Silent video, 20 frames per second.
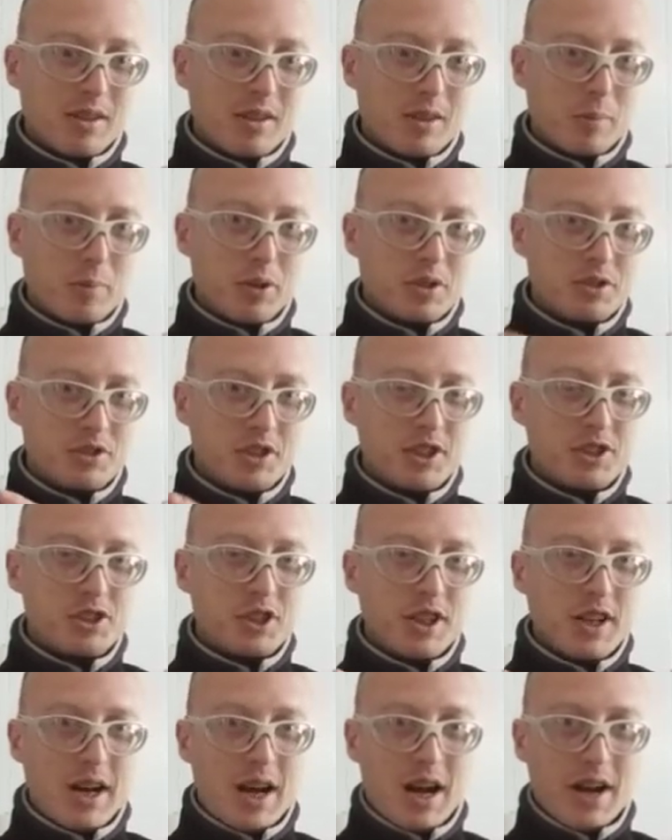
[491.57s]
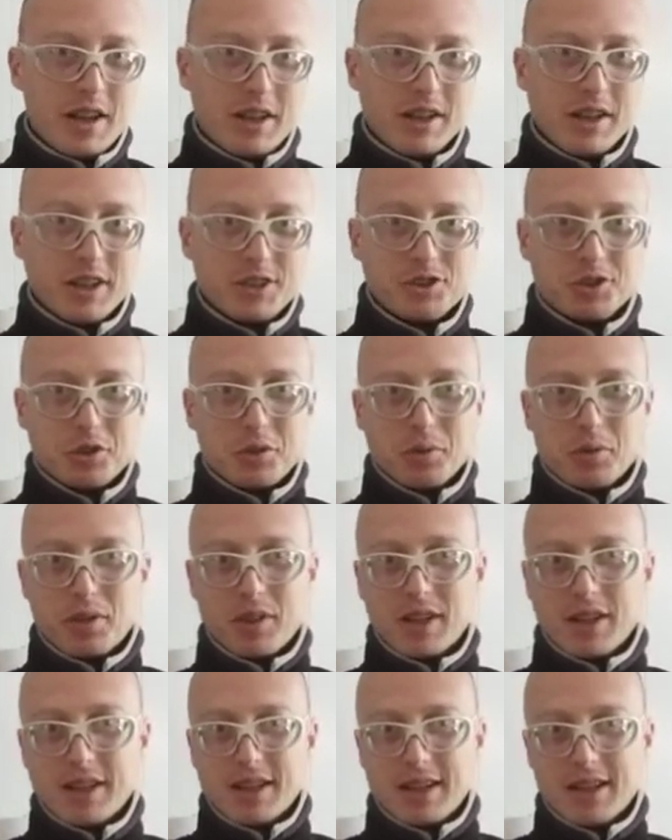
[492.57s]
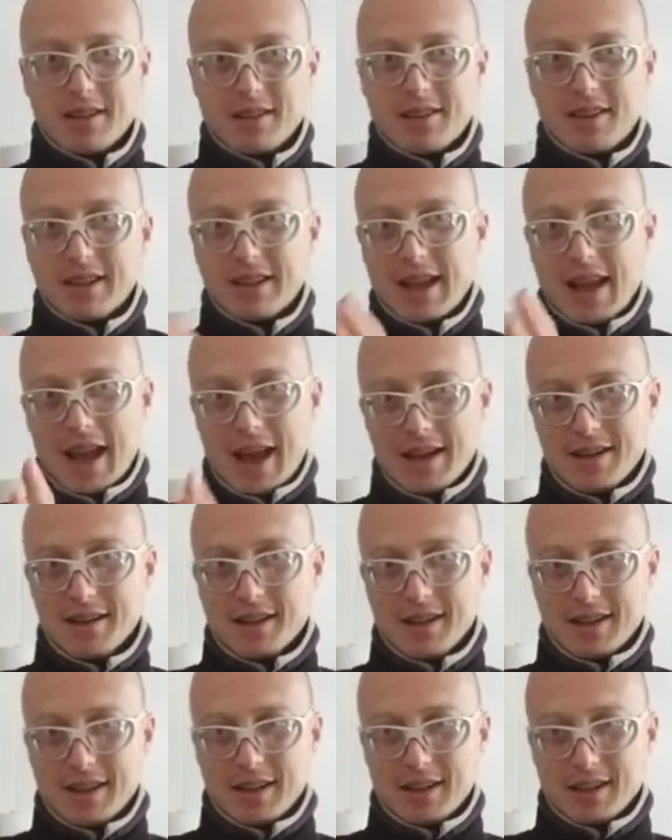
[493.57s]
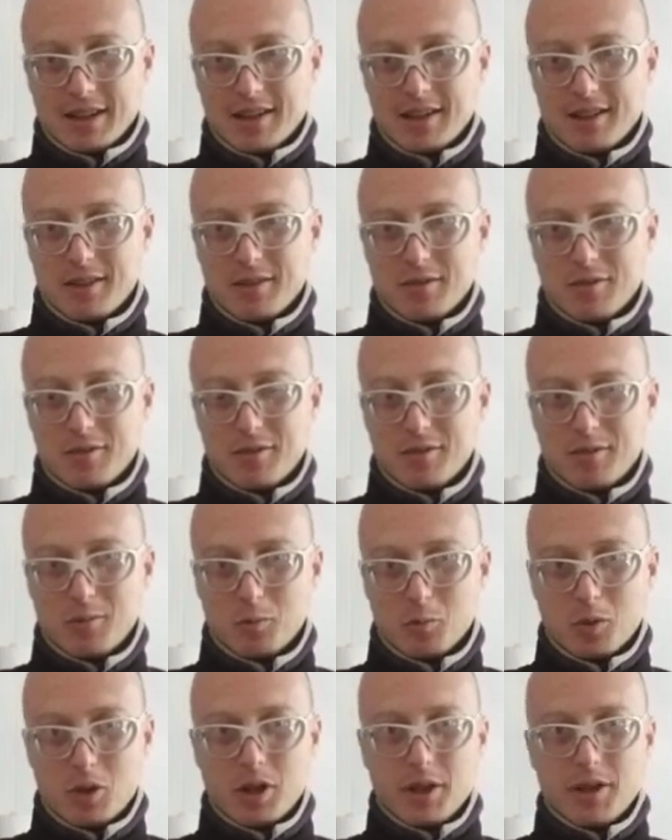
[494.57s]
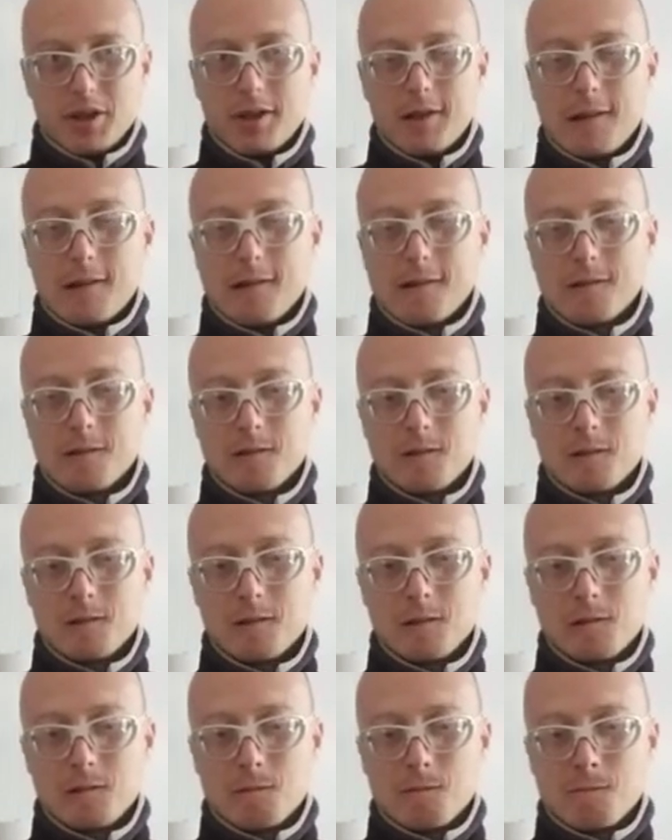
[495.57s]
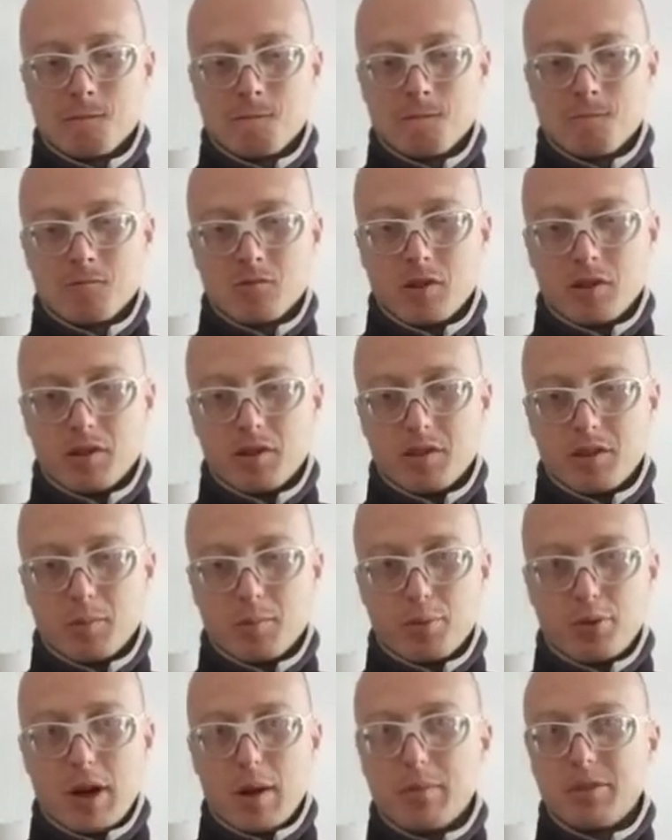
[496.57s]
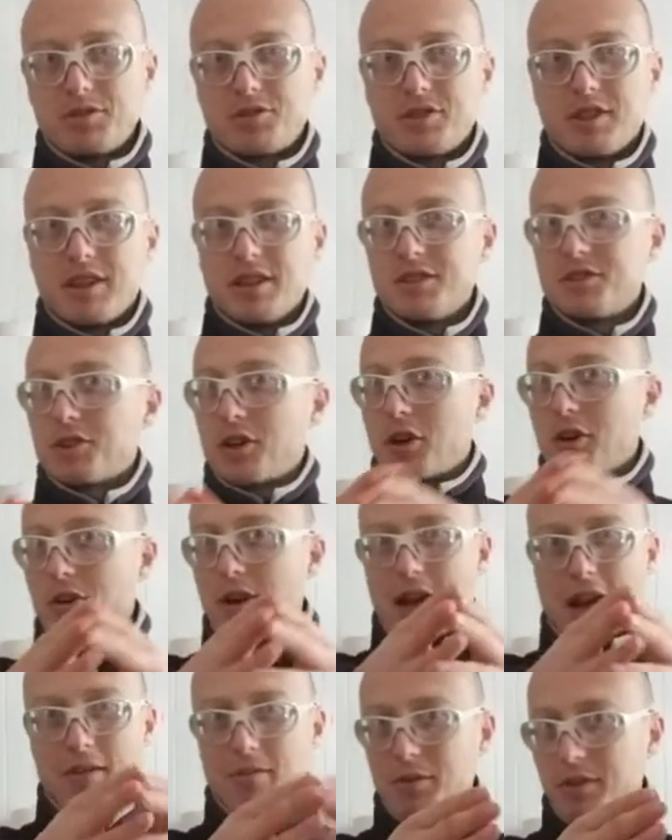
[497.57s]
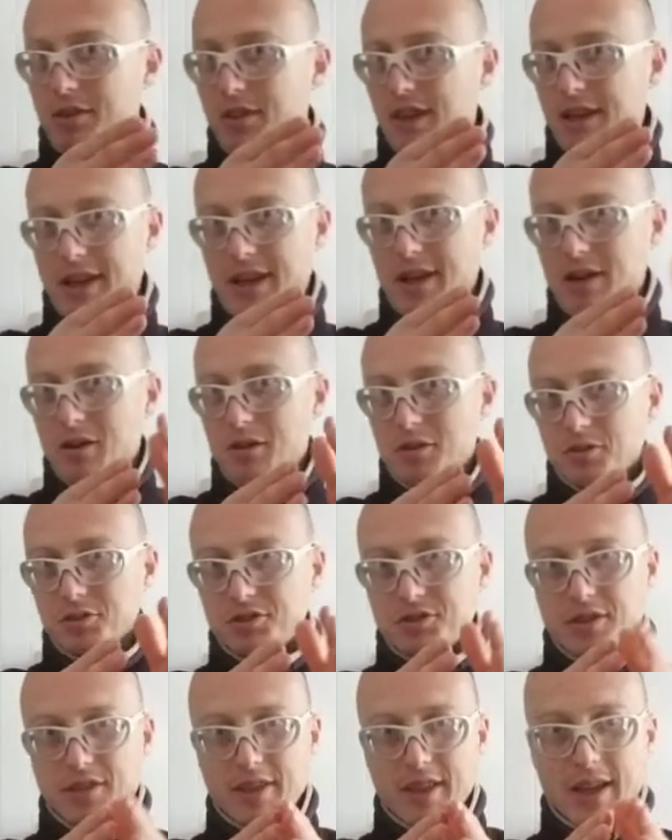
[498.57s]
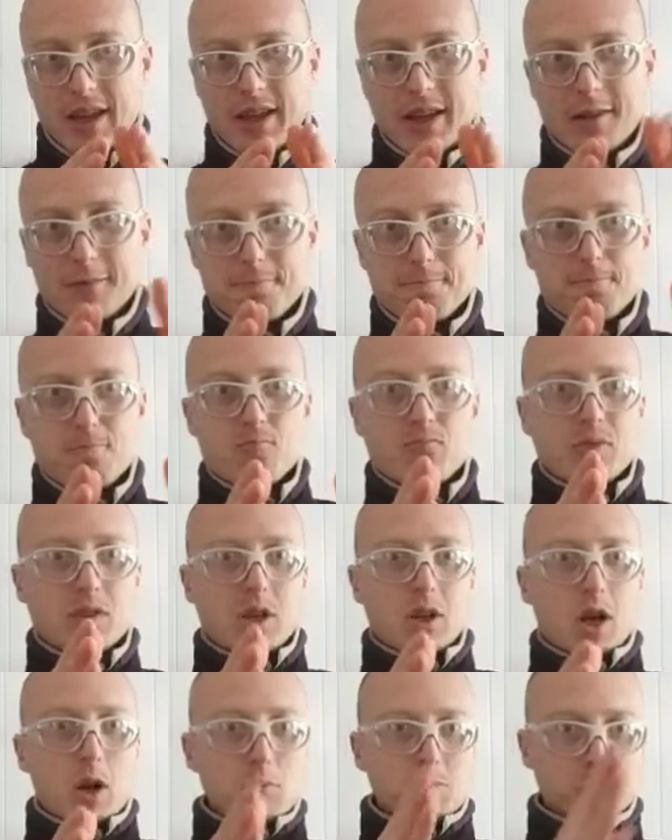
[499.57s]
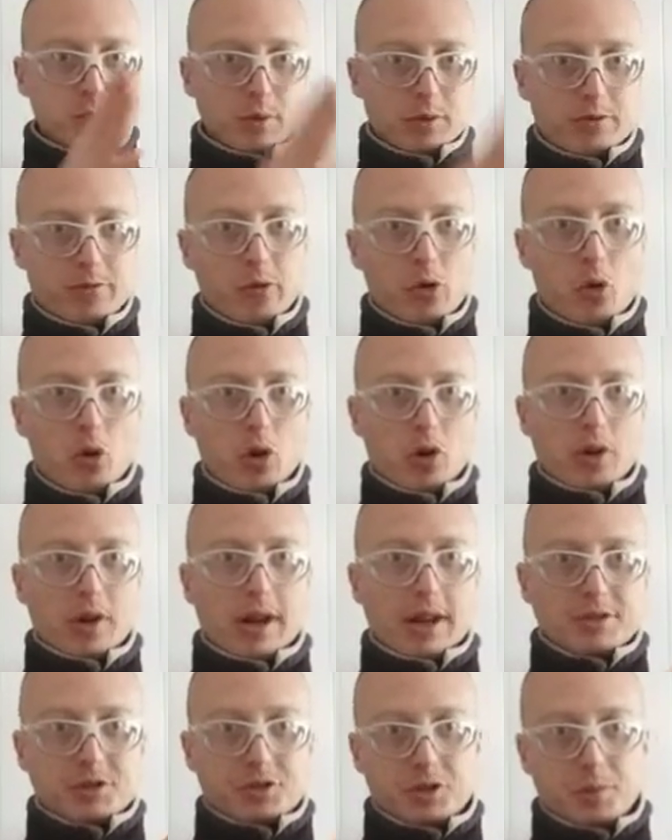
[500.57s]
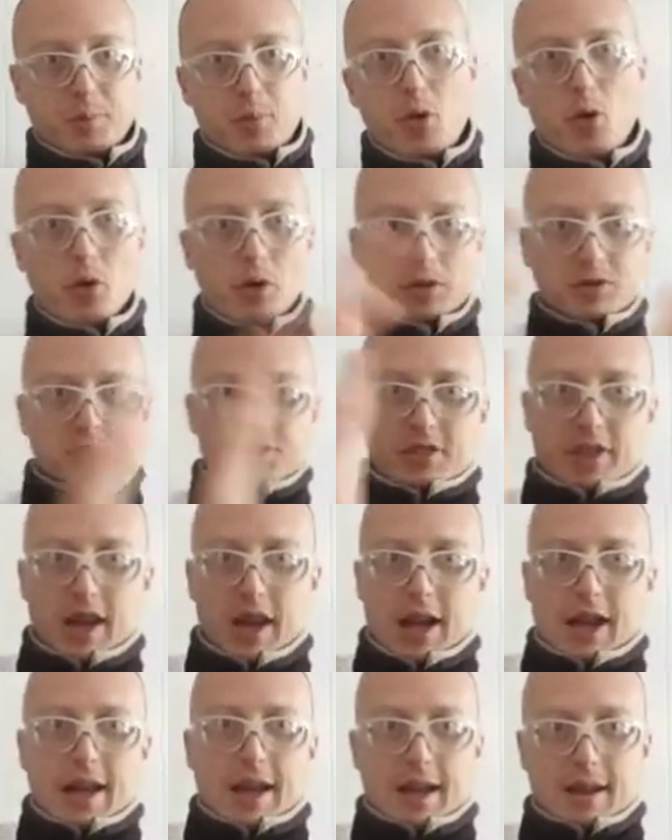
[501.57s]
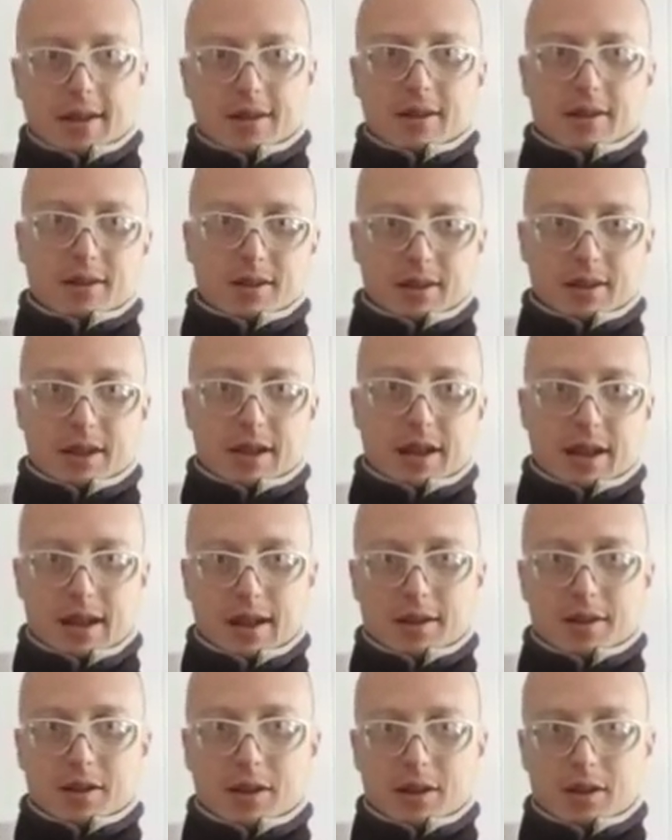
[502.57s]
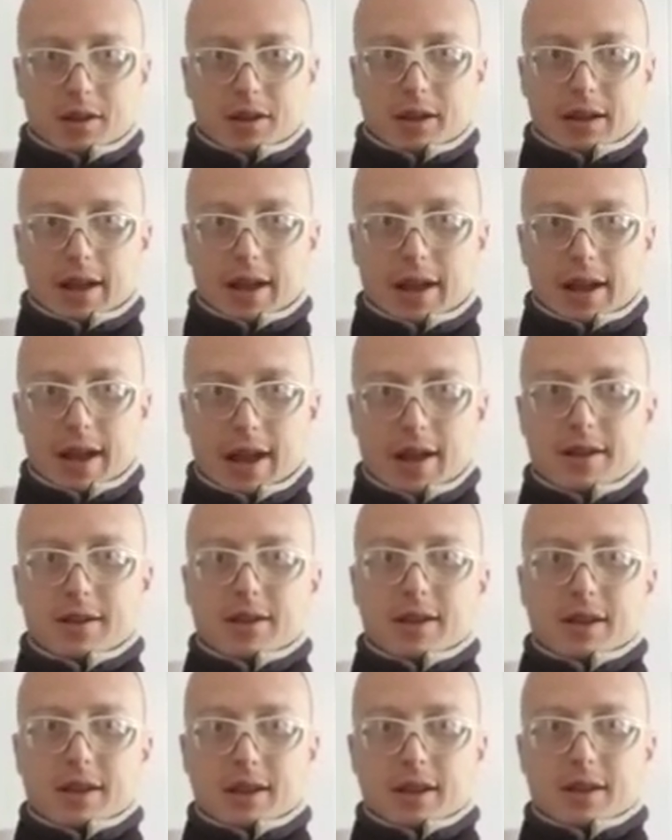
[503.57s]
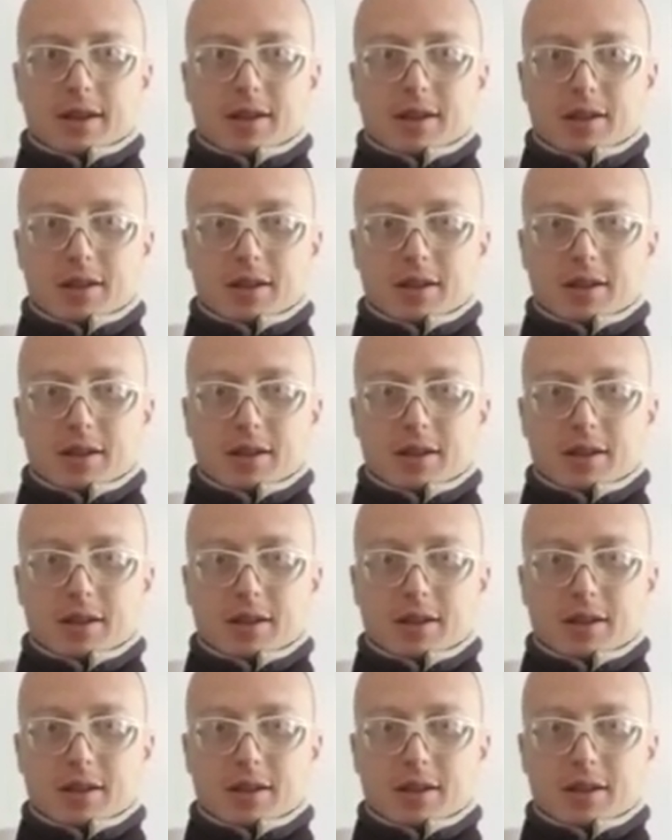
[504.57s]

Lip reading: position on an issue, the ending one. The premises are everything else that comes before and supports that ending